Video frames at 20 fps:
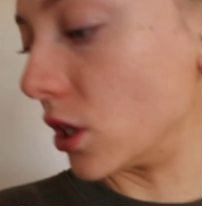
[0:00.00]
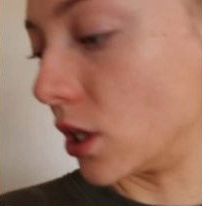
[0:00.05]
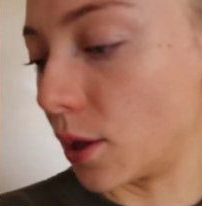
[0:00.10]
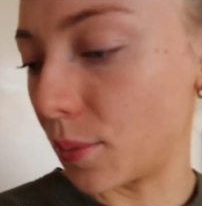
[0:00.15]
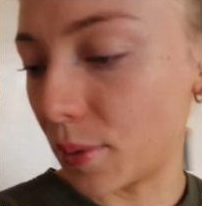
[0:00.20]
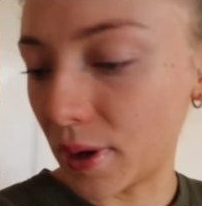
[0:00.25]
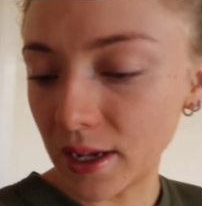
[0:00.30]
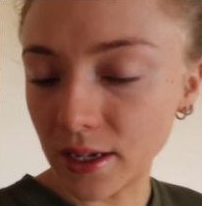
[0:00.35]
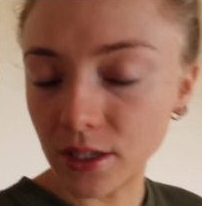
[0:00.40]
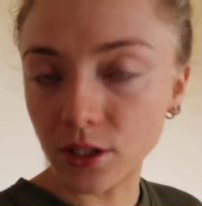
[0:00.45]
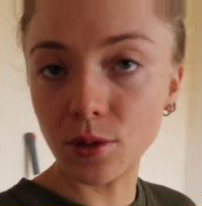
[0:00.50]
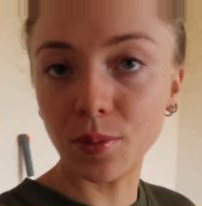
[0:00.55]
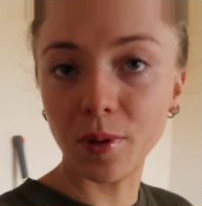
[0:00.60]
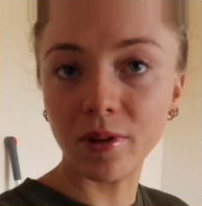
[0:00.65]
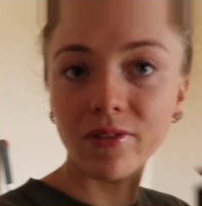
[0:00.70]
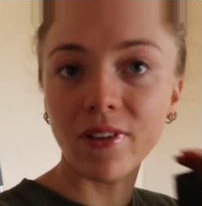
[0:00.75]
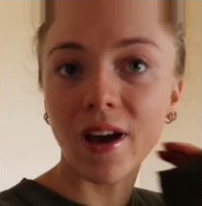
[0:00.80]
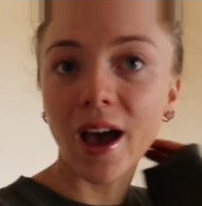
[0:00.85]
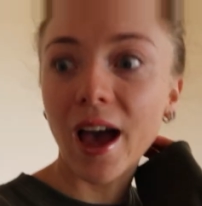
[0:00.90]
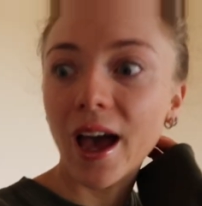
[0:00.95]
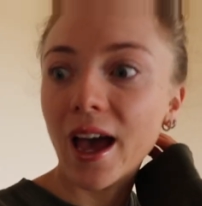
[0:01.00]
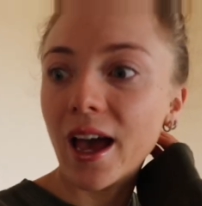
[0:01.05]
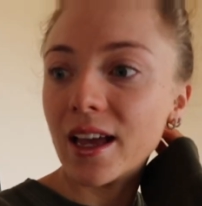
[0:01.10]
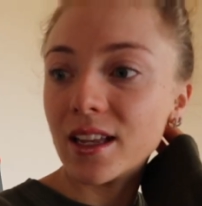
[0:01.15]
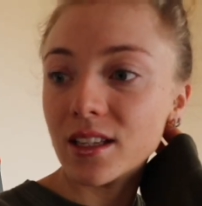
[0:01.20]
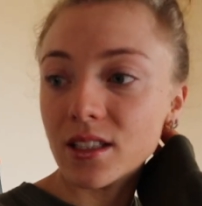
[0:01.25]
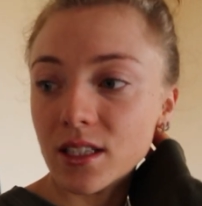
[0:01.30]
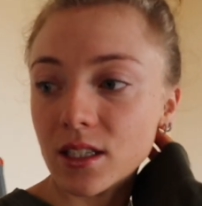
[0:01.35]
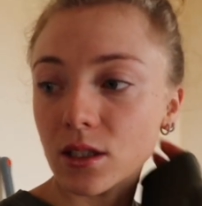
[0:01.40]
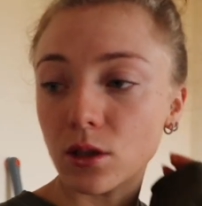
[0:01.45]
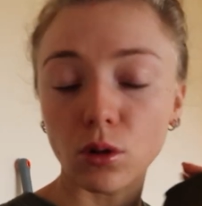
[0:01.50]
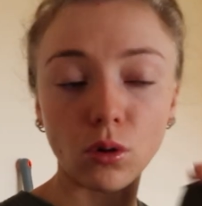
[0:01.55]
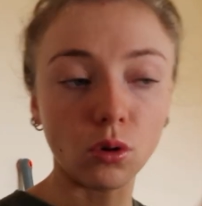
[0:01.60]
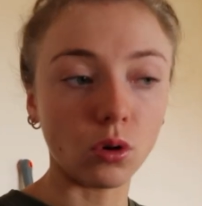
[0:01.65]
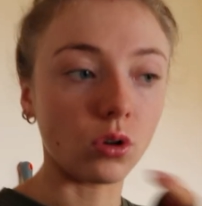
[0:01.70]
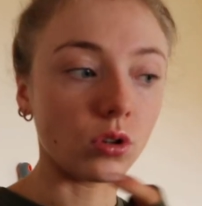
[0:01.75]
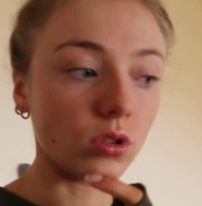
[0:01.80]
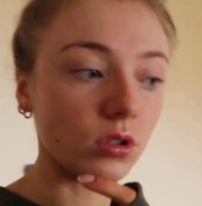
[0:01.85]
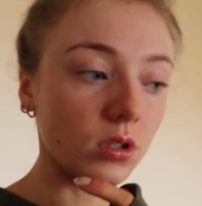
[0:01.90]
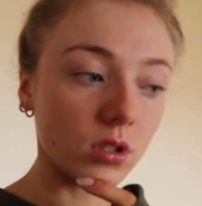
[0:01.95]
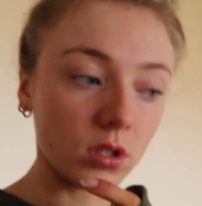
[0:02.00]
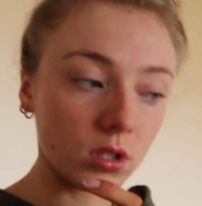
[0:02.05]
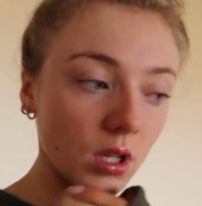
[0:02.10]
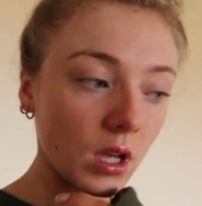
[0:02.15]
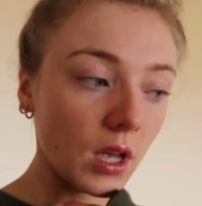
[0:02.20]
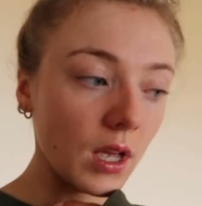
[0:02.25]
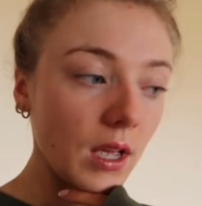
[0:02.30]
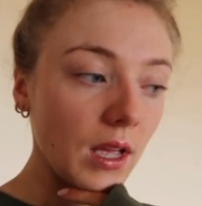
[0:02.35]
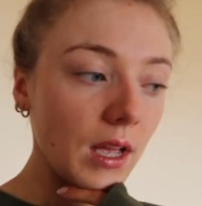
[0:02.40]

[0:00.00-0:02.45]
Louis, to be fair, did loads